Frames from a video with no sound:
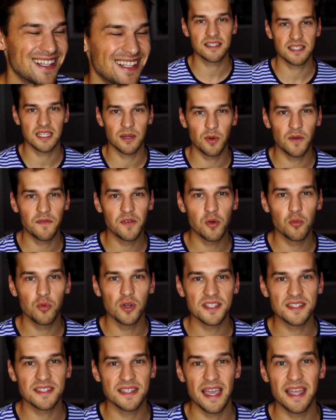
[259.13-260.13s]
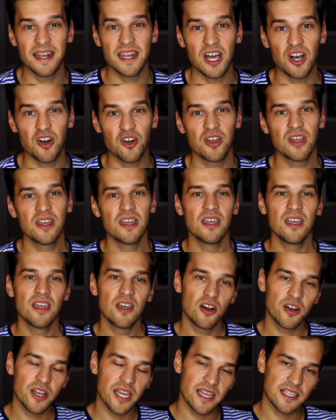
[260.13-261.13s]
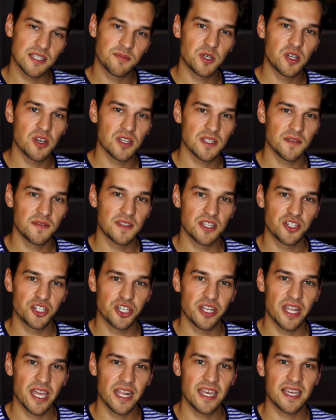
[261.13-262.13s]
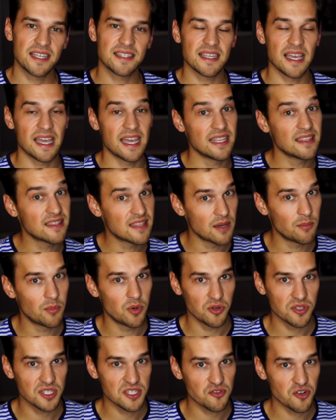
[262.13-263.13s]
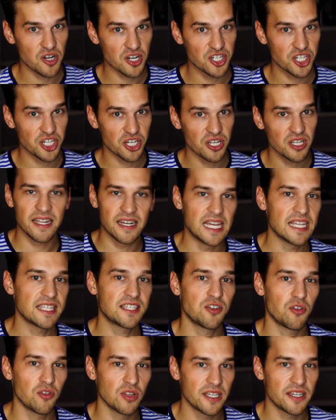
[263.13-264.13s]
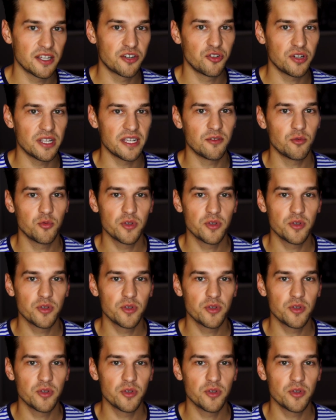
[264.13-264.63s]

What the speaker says: Some of you will say now, okay, it's because of their genetics and their bone structure. And I totally agree.